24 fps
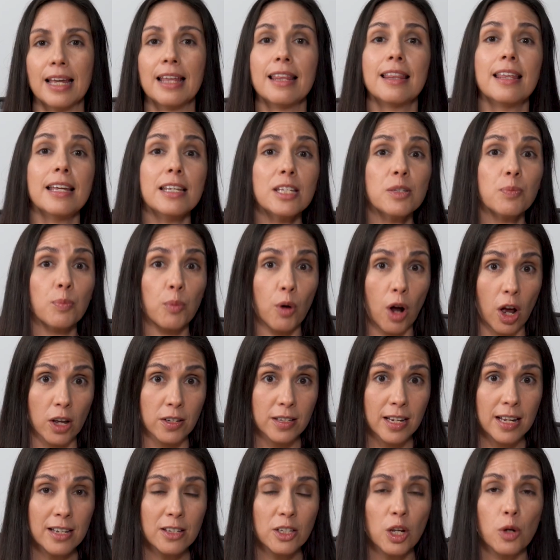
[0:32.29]
This
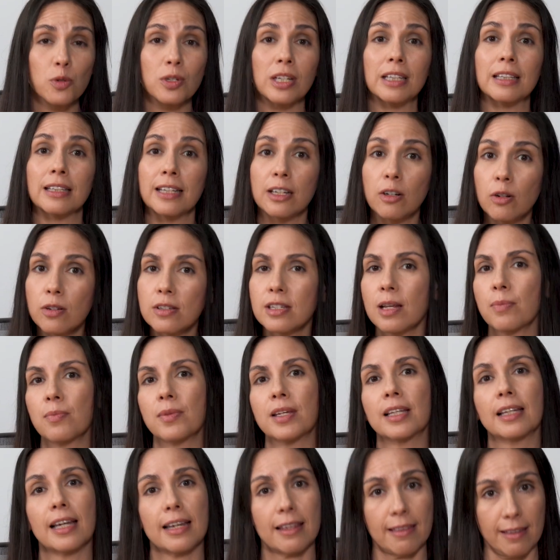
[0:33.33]
process goes a little
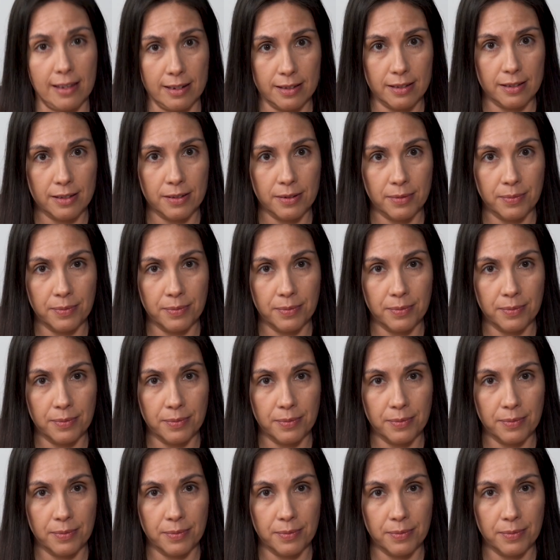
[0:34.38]
something like this.